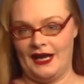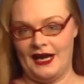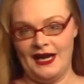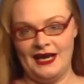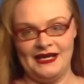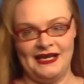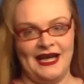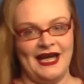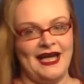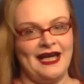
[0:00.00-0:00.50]

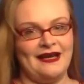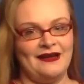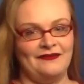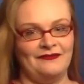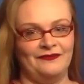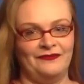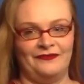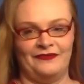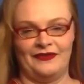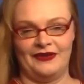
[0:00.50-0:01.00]
I
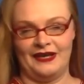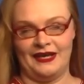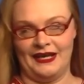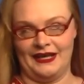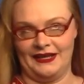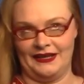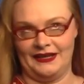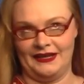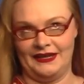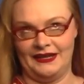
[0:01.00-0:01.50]
have...
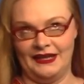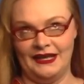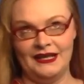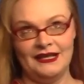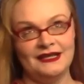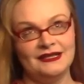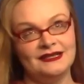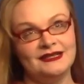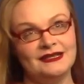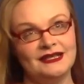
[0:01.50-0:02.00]
I
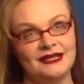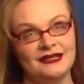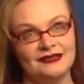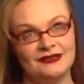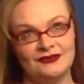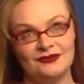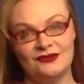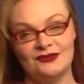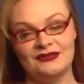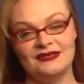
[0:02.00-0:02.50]
think it's 6